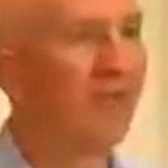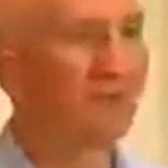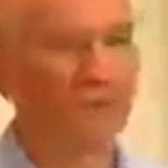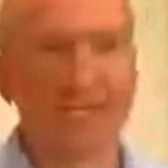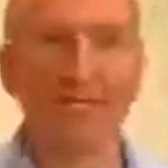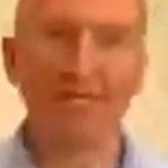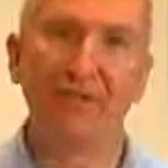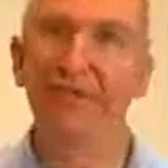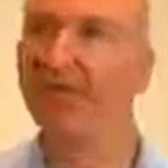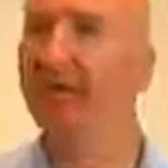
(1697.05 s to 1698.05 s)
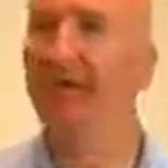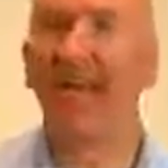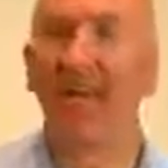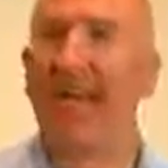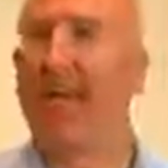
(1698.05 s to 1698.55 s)
The procedures then
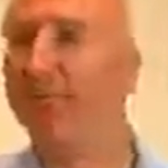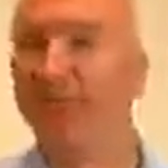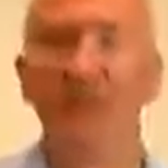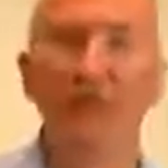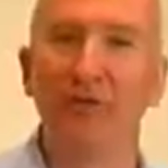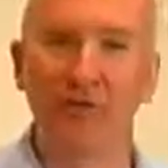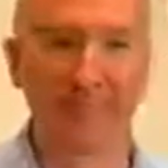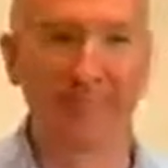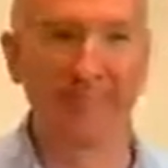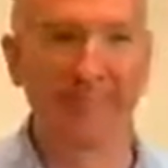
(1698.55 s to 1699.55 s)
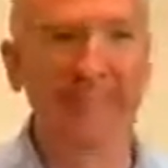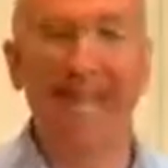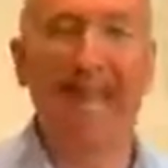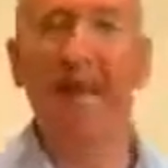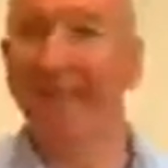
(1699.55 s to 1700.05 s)
are how to do those things,
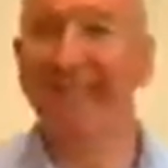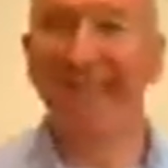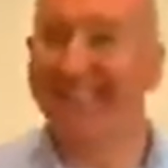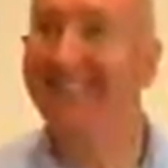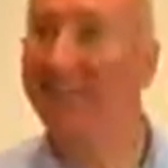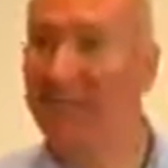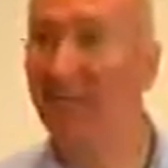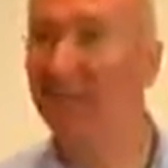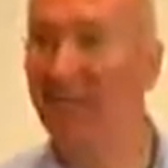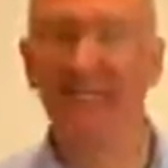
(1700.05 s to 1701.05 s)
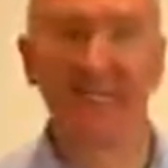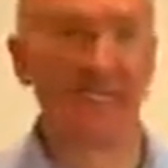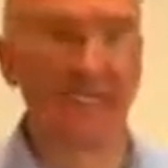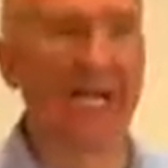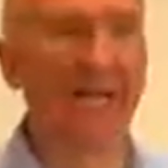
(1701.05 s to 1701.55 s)
how to get the acknowledgement
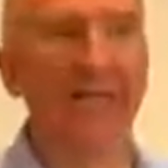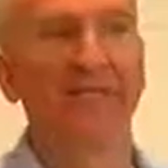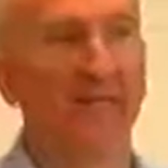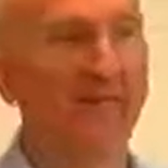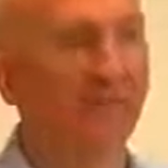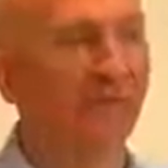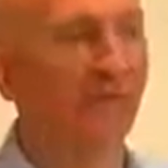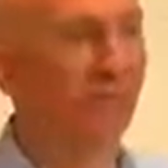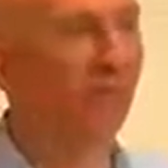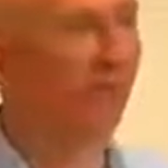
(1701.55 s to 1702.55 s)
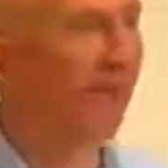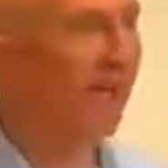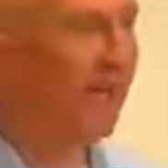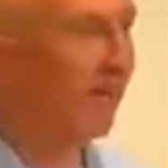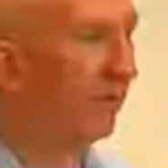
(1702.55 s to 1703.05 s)
letters out in 24 to
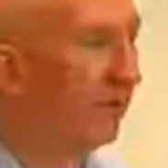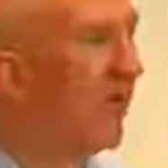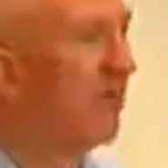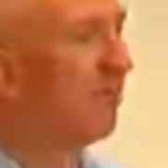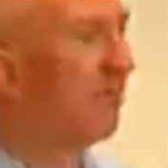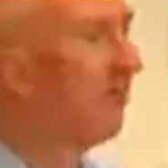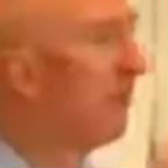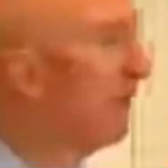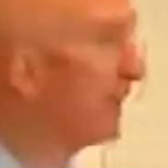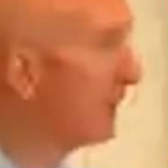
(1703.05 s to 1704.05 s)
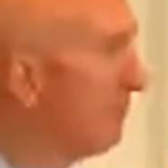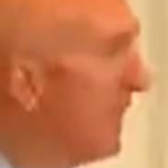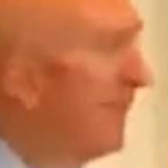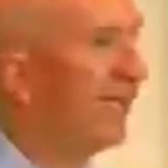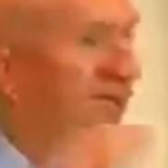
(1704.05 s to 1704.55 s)
48 hours by going into
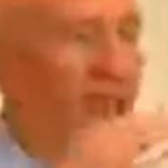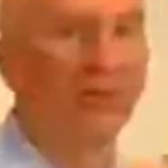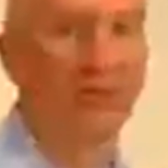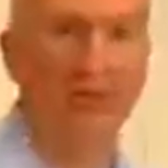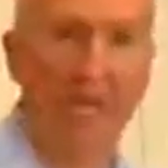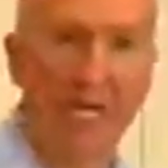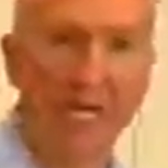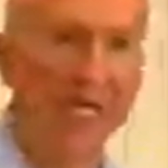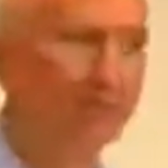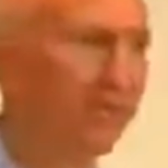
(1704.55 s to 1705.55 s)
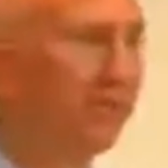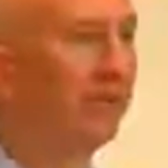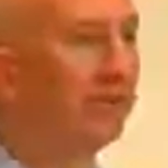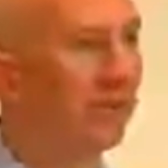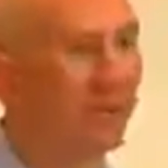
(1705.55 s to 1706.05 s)
mail and donor acknowledgement
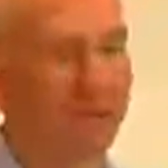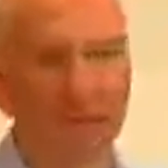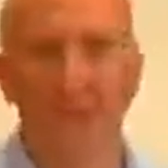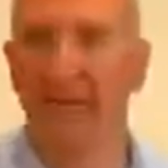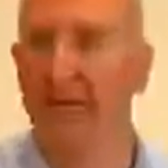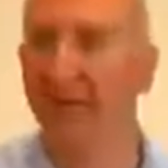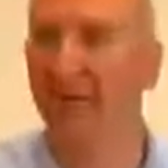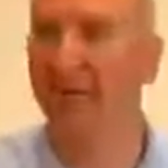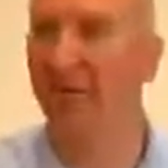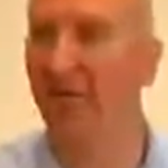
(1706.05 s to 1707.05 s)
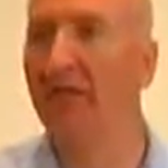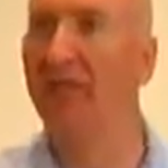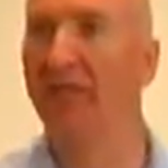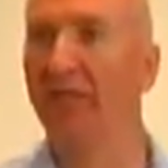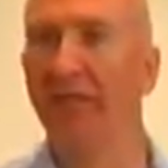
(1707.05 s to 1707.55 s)
letters, and what the parameters are
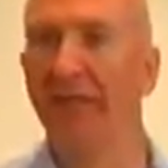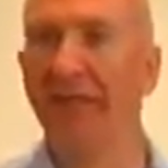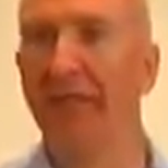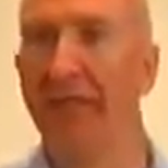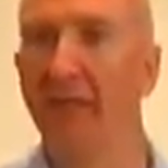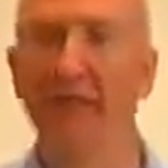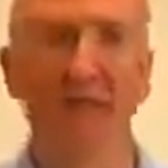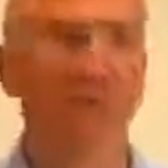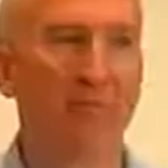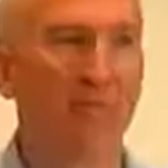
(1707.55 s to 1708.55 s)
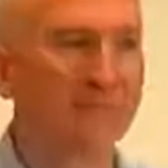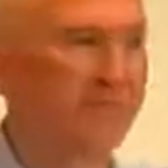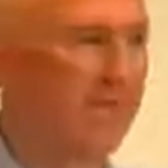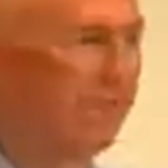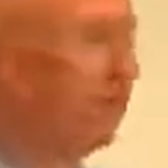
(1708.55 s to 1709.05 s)
to make that happen, and what
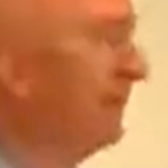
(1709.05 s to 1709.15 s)
buttons have to